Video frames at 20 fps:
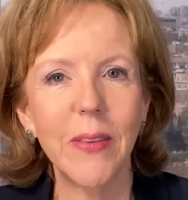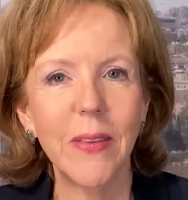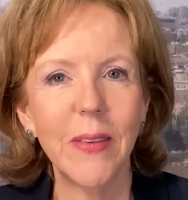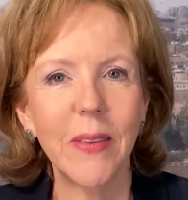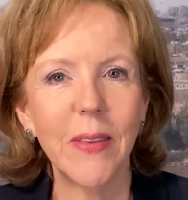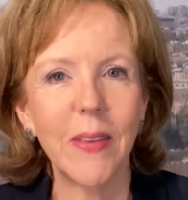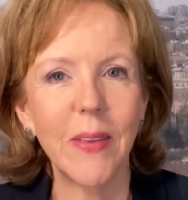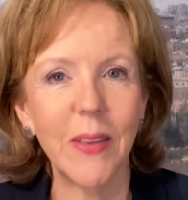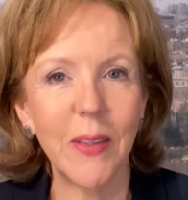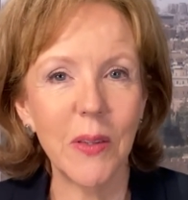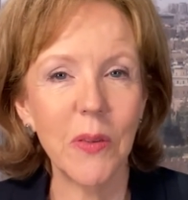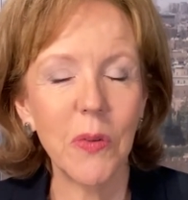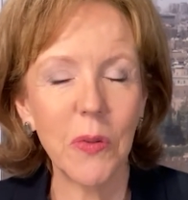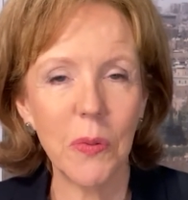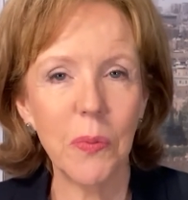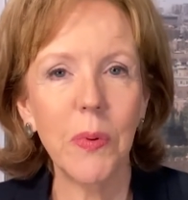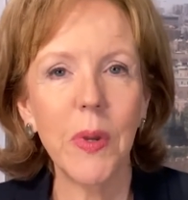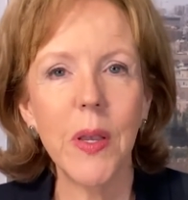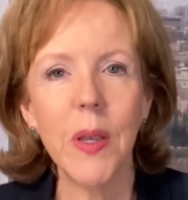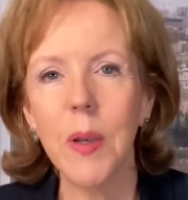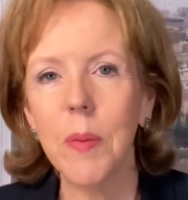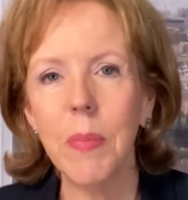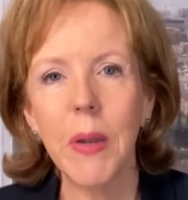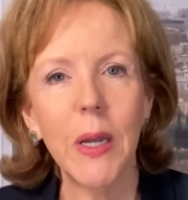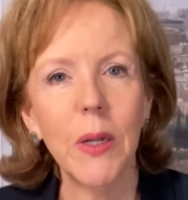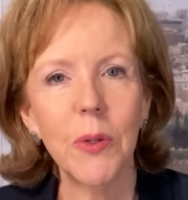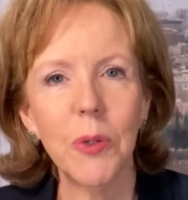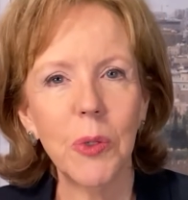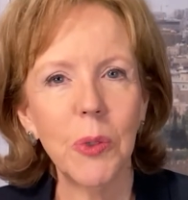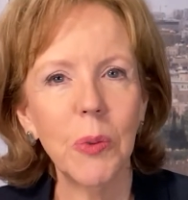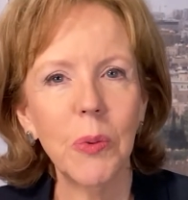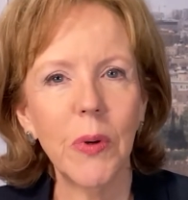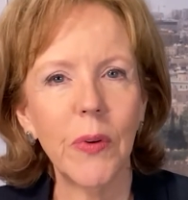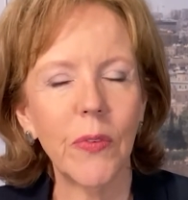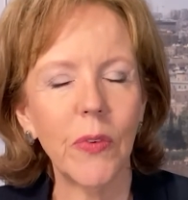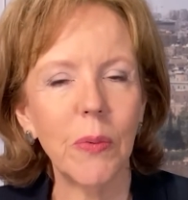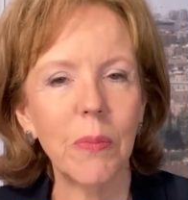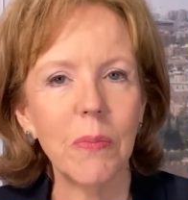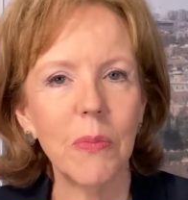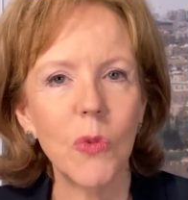this week about two of
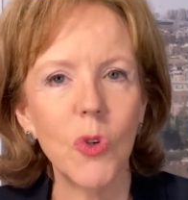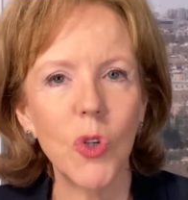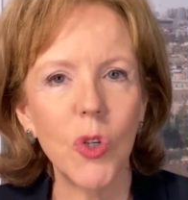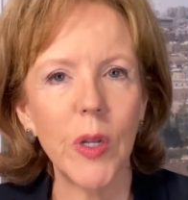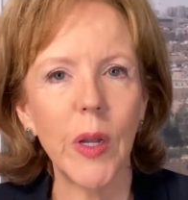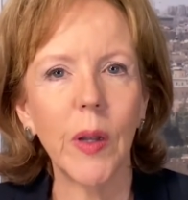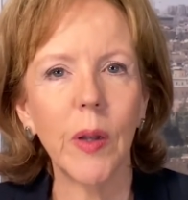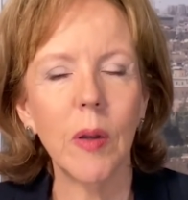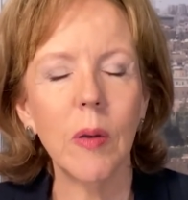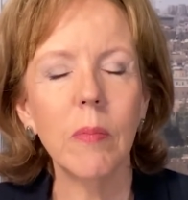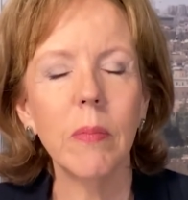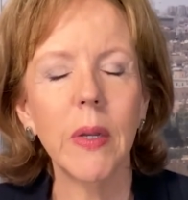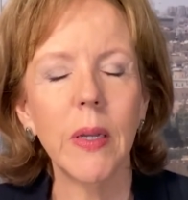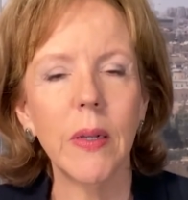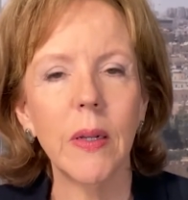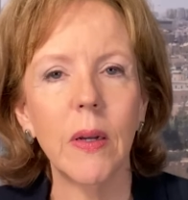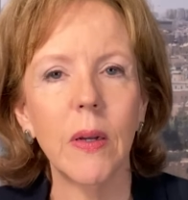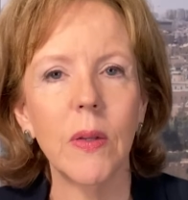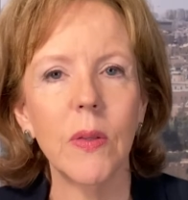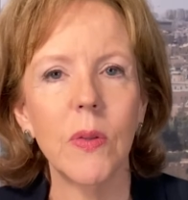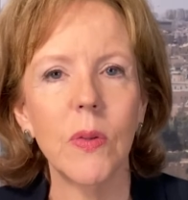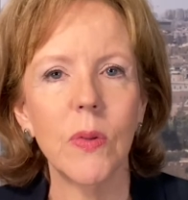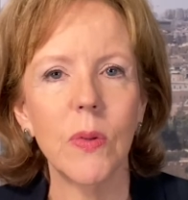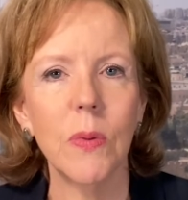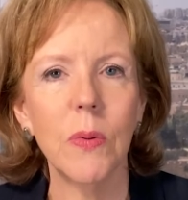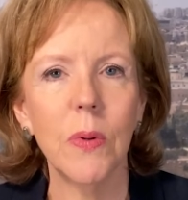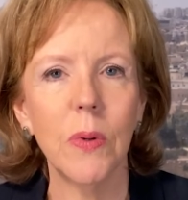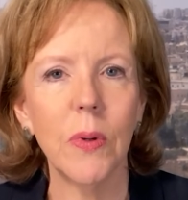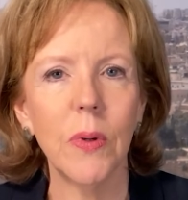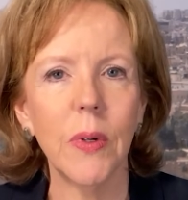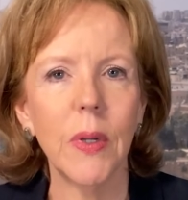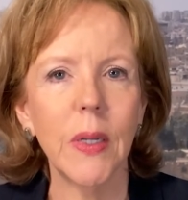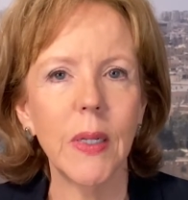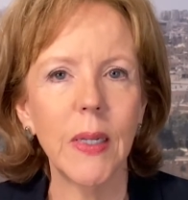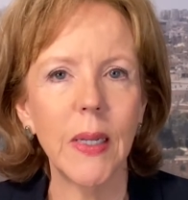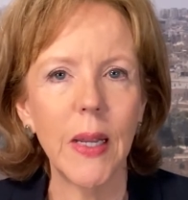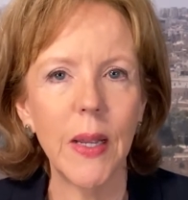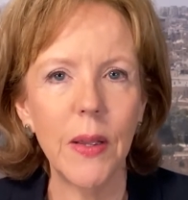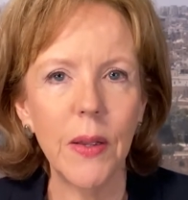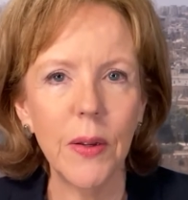them, Shechem and Hatzor.
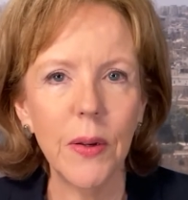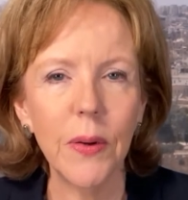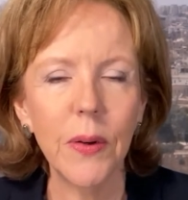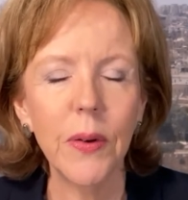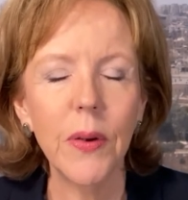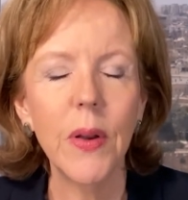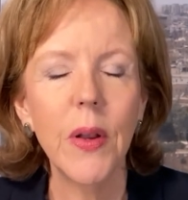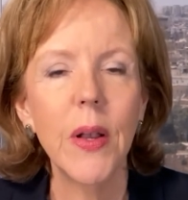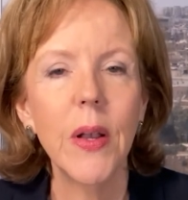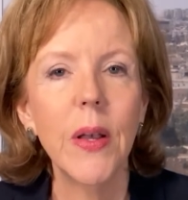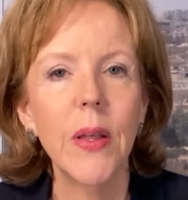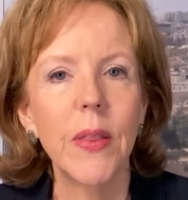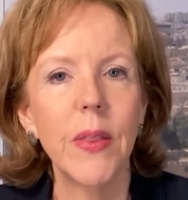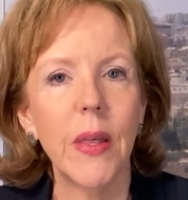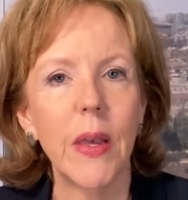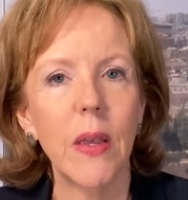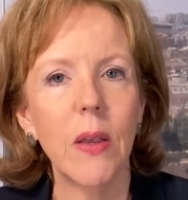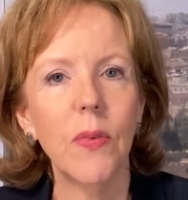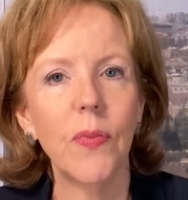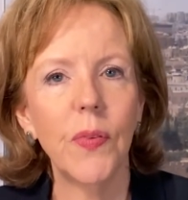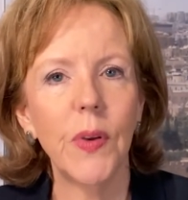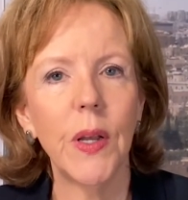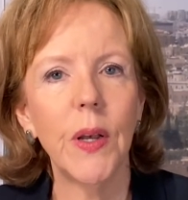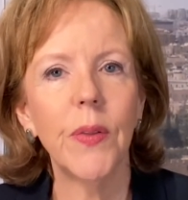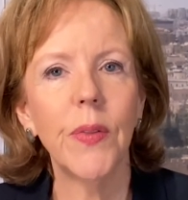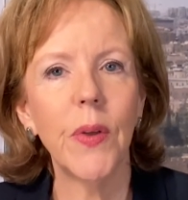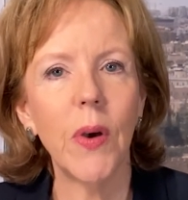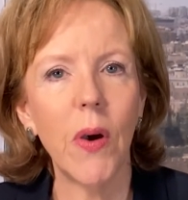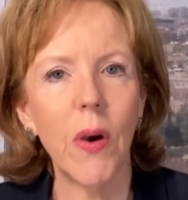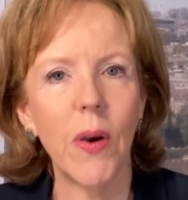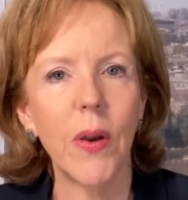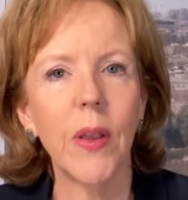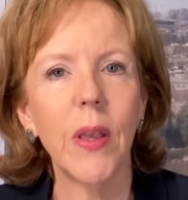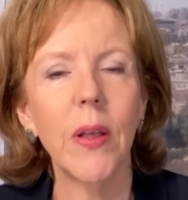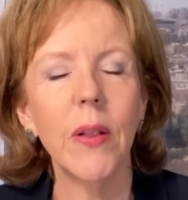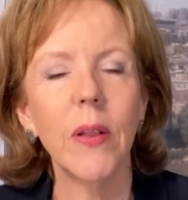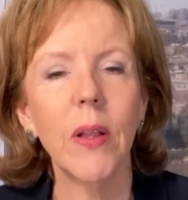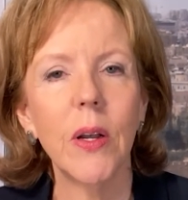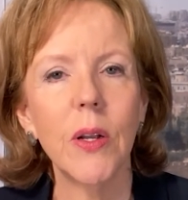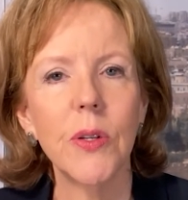And here they have found the
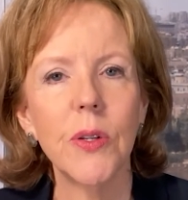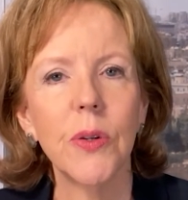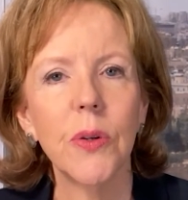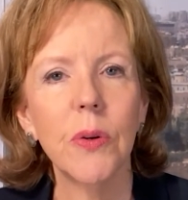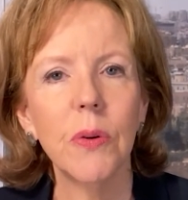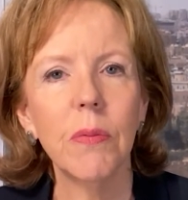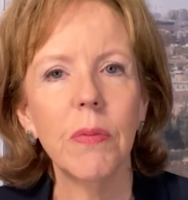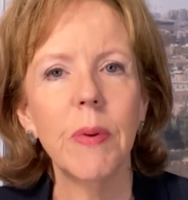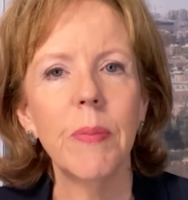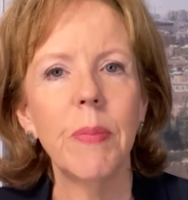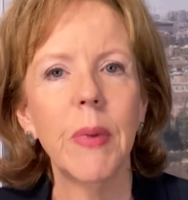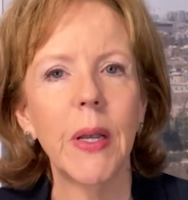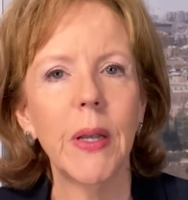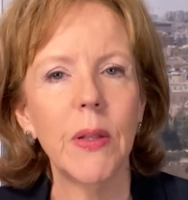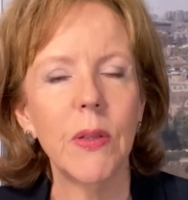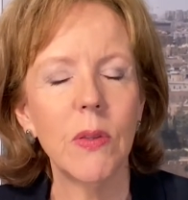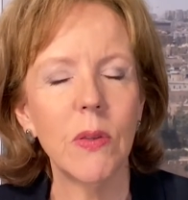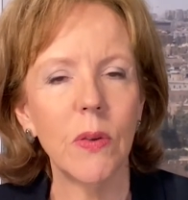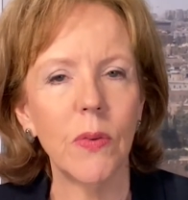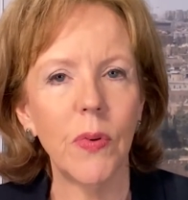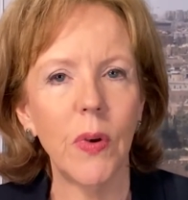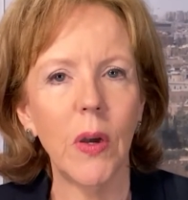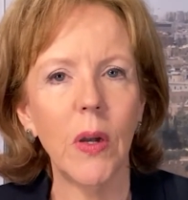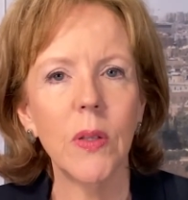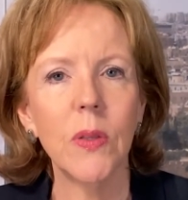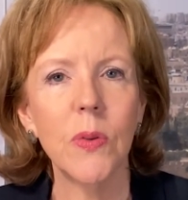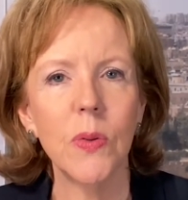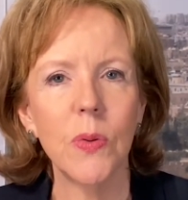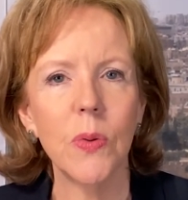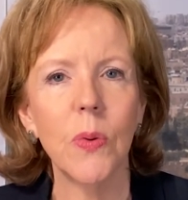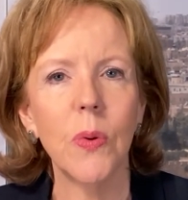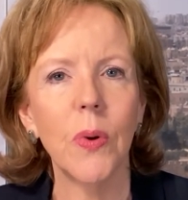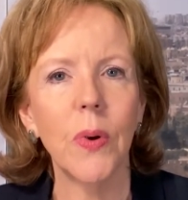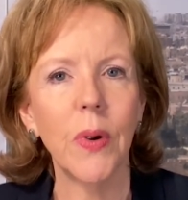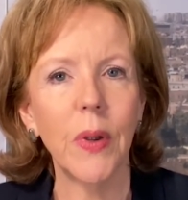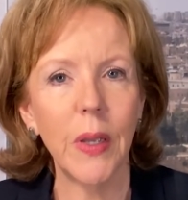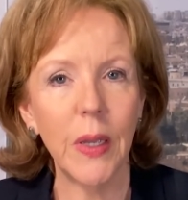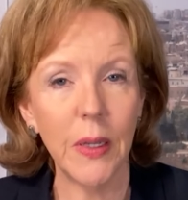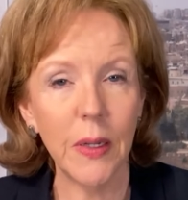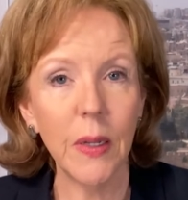archaeological remains of Hatzor
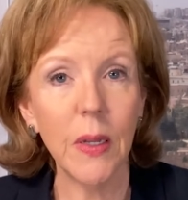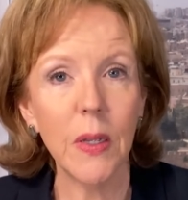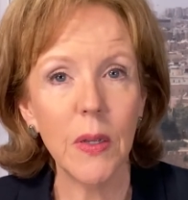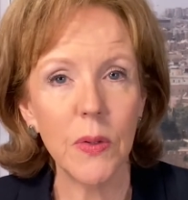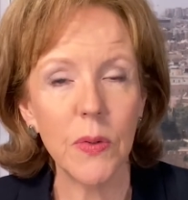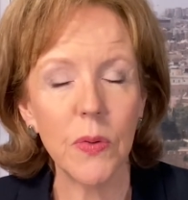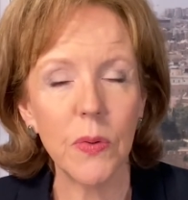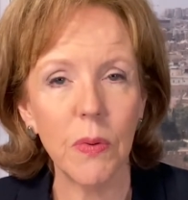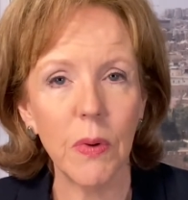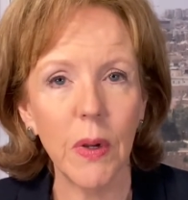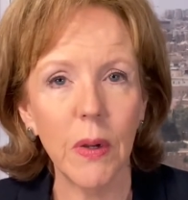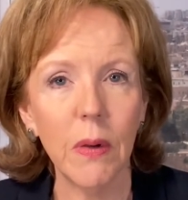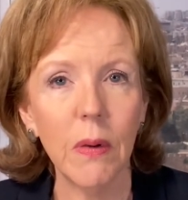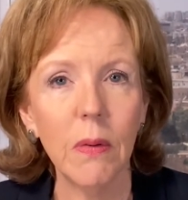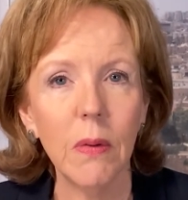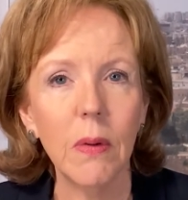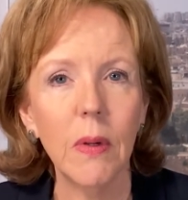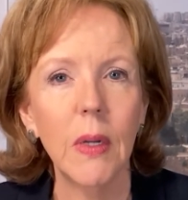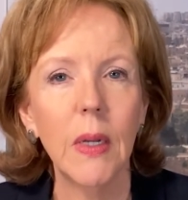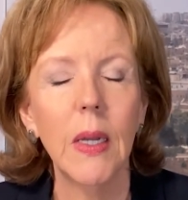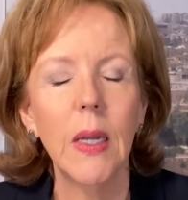in Israel.